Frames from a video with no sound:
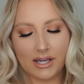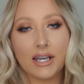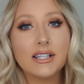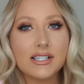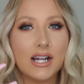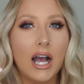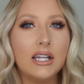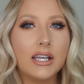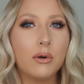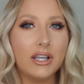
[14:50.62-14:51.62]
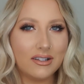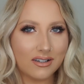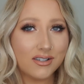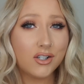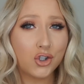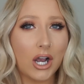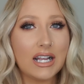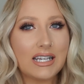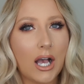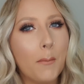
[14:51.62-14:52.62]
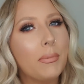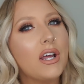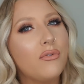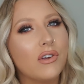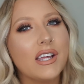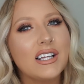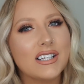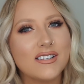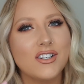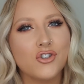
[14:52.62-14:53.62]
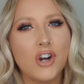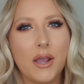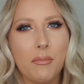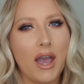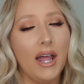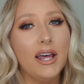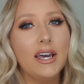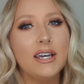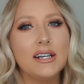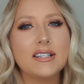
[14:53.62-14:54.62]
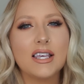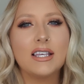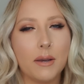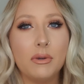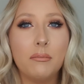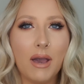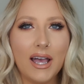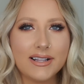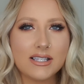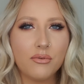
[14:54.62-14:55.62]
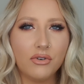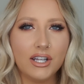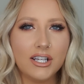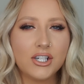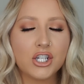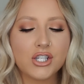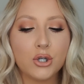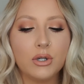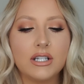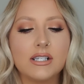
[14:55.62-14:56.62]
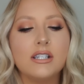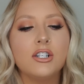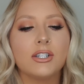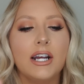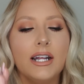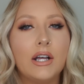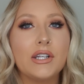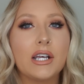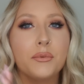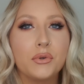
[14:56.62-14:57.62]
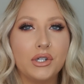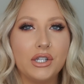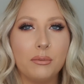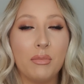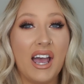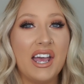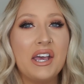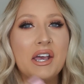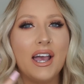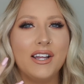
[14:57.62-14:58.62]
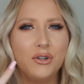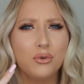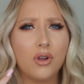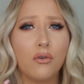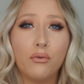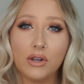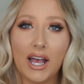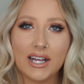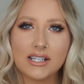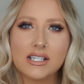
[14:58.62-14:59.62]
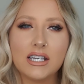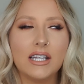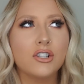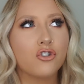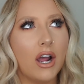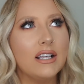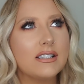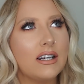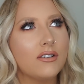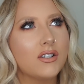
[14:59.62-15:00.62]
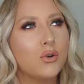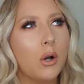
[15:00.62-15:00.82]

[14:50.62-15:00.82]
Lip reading: it's not like, it does dry down, but I feel like it doesn't dry matte. It's like demi matte finish, so it doesn't dry down like completely matte and you look flat. It dries down to